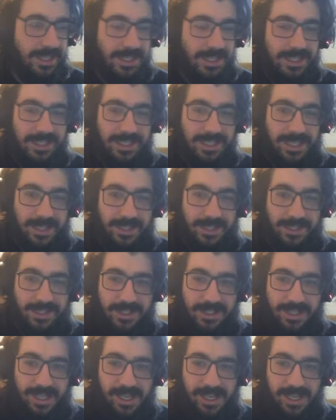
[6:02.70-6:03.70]
so
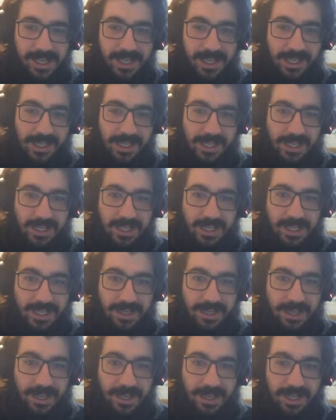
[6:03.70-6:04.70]
they
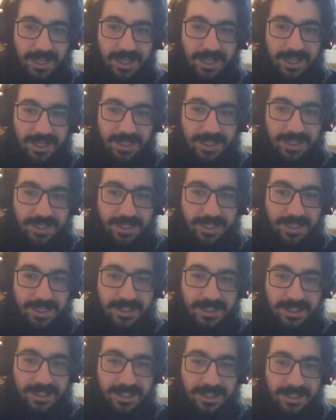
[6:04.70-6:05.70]
uh,
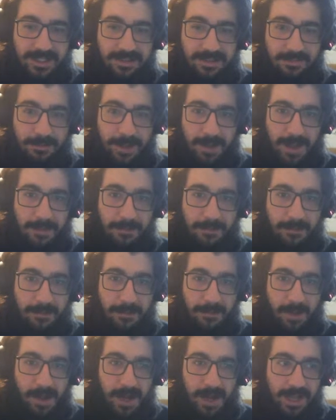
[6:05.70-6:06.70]
my
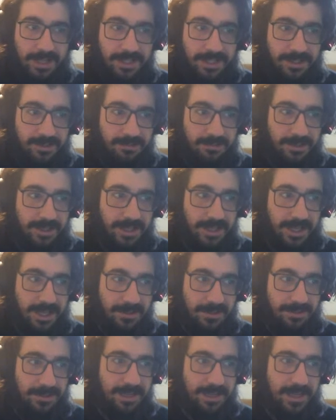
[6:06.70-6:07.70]
boss with the
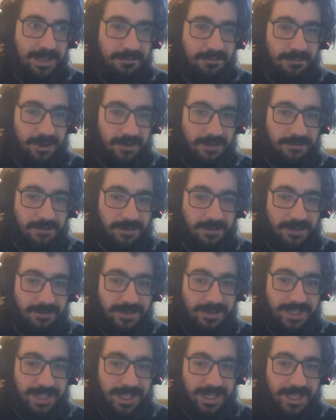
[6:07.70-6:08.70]
company i work for
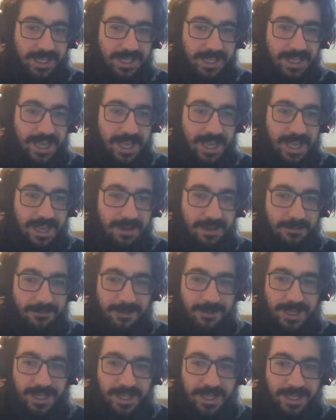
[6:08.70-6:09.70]
was like yeah
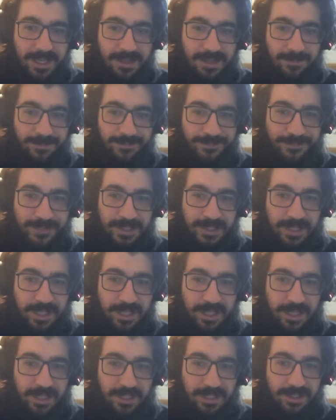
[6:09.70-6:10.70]
we um
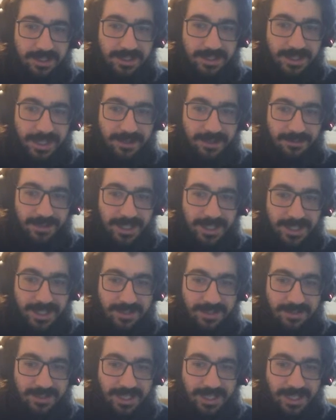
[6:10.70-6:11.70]
turns out we
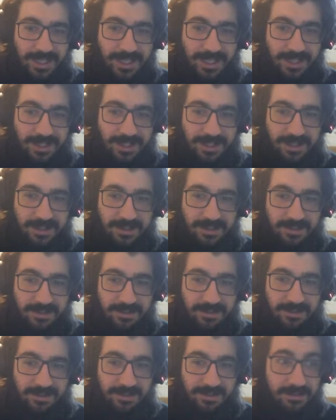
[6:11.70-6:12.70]
don't need
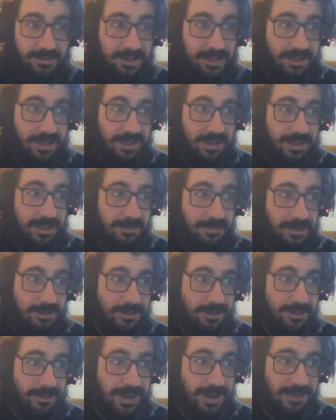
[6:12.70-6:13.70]
uh,
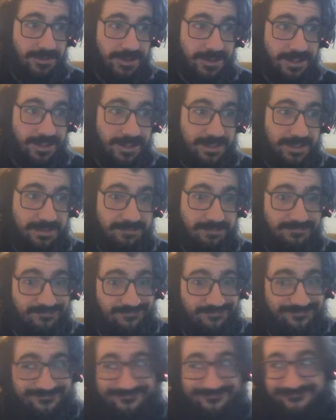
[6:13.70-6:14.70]
motion graphics
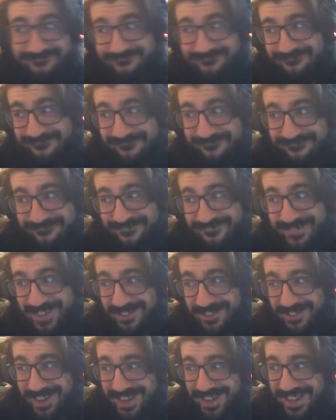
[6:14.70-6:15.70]
so
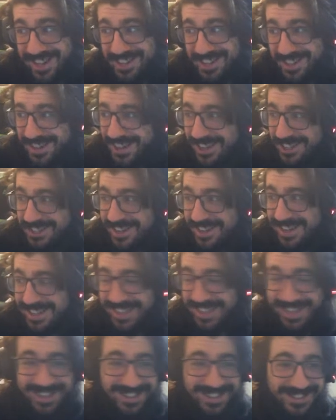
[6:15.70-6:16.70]
we're gonna end the contract
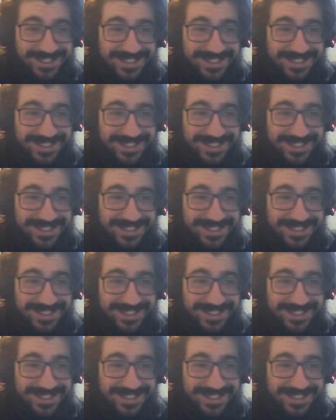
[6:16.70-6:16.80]
like